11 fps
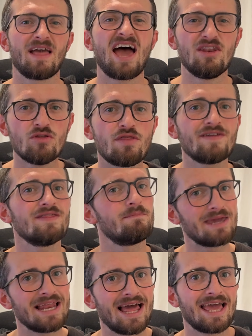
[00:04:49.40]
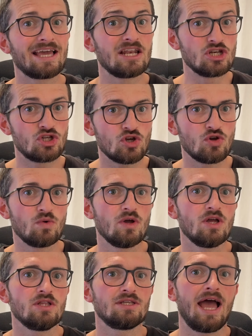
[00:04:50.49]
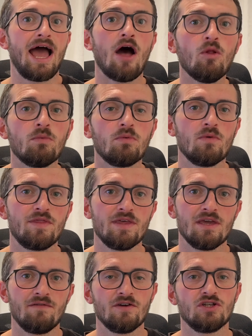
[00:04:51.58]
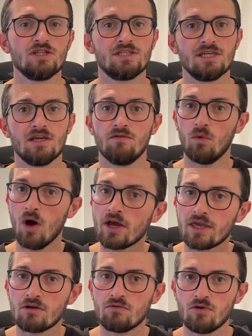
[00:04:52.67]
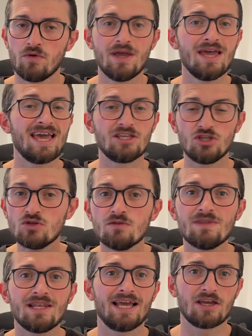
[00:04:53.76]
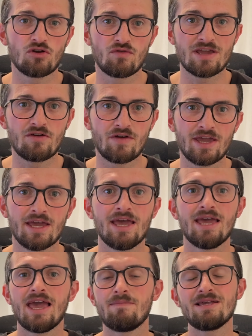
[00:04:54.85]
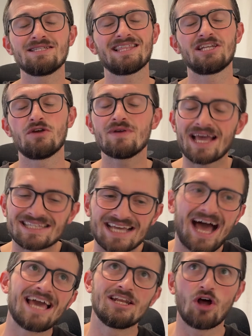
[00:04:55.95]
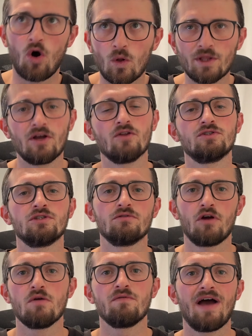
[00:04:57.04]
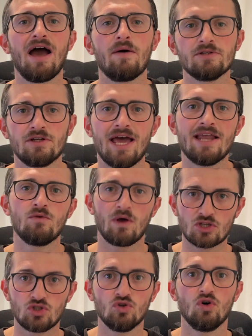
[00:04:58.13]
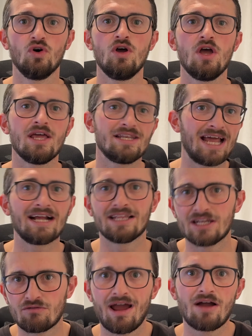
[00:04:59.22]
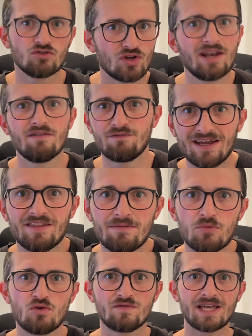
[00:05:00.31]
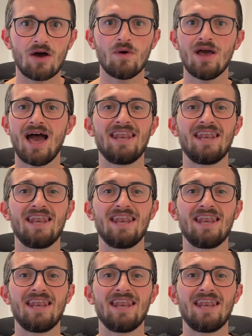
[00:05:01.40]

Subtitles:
Another thing the belayer can do to help with the efficiency of working a route is use something like a gree-gree. It means that they don't get tired holding onto the rope for hours on end whilst you're dangling around trying to figure the moves out.